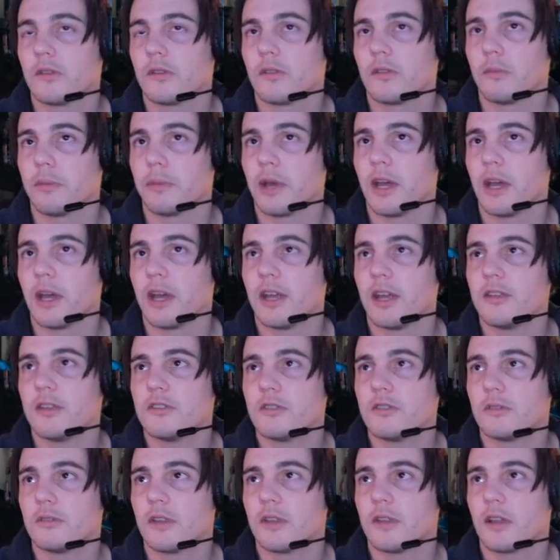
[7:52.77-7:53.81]
So behind
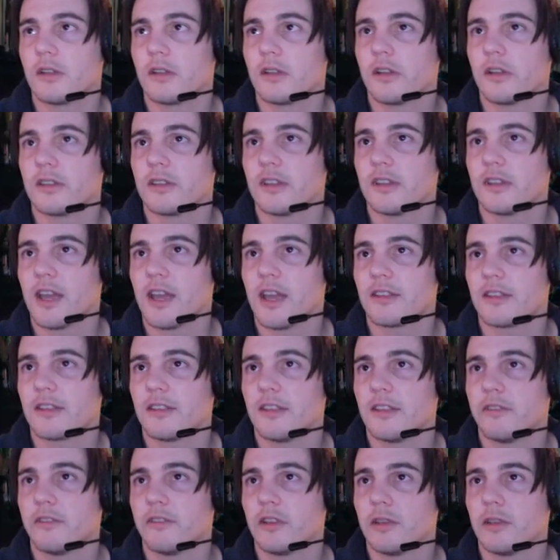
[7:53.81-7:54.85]
you, take a look at the
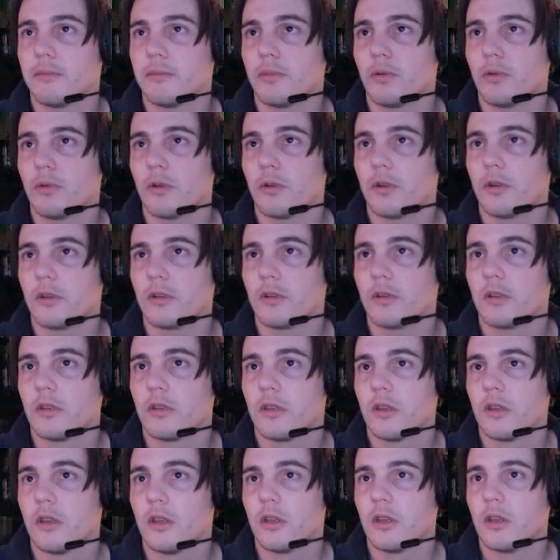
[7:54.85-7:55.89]
activity board.
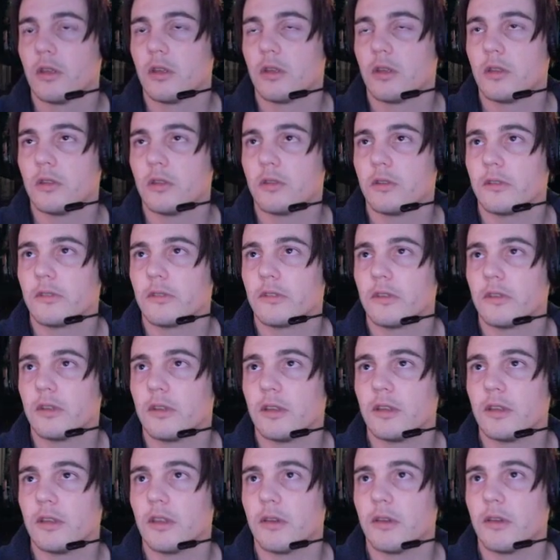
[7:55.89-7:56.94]
You'll
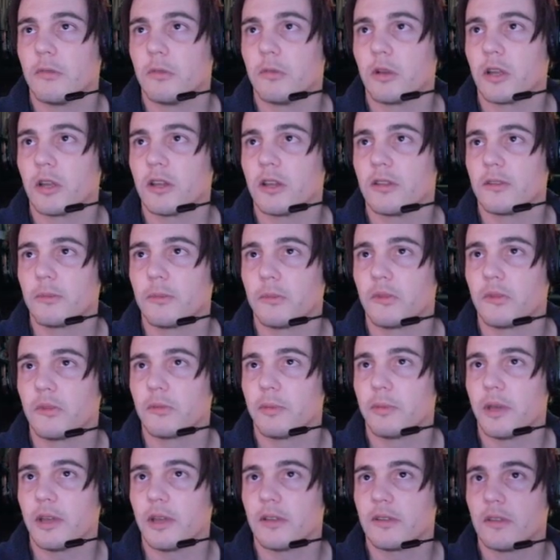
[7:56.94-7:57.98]
see that we're getting some
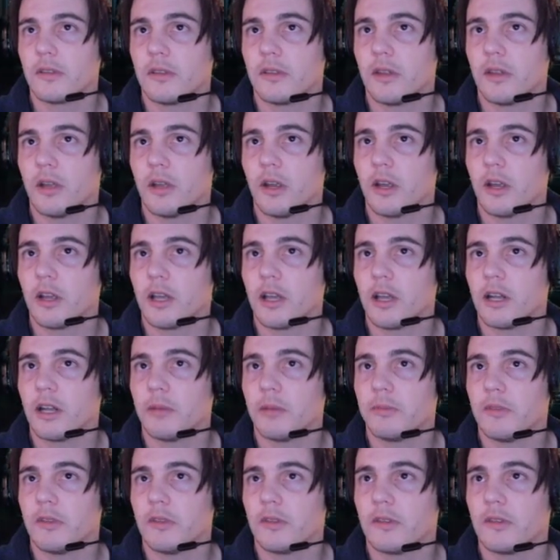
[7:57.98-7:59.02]
spikes in there. It got
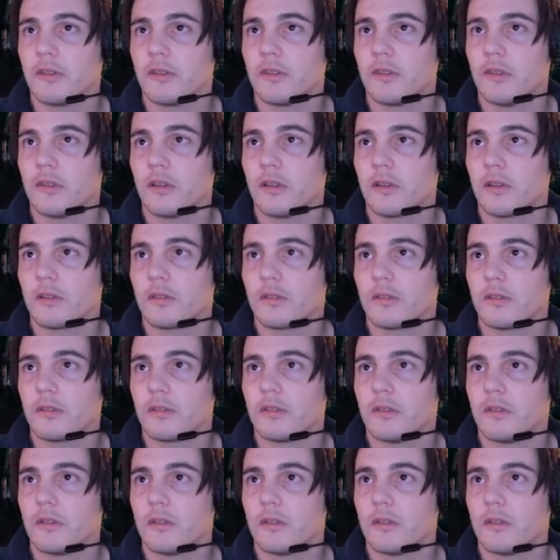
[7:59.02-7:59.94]
up to 6.